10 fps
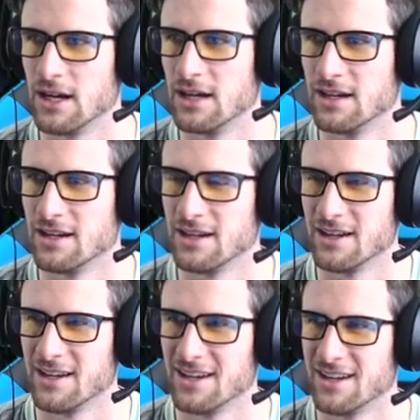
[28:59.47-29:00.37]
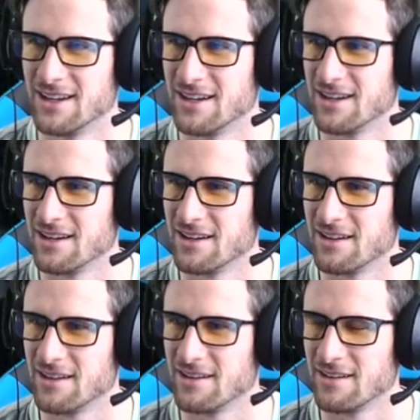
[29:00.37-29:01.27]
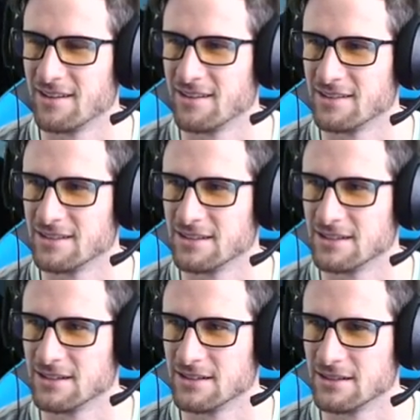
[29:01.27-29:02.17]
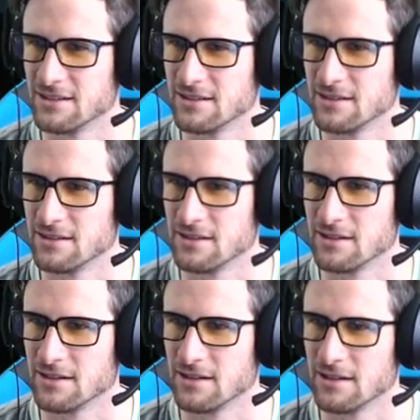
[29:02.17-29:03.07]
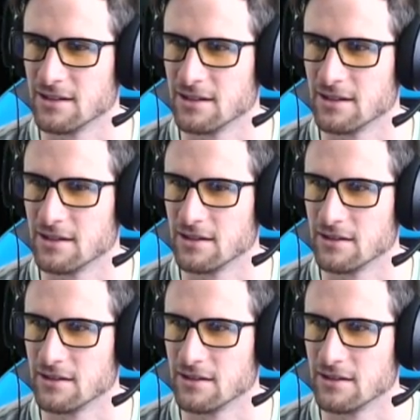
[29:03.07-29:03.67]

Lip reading: (silence)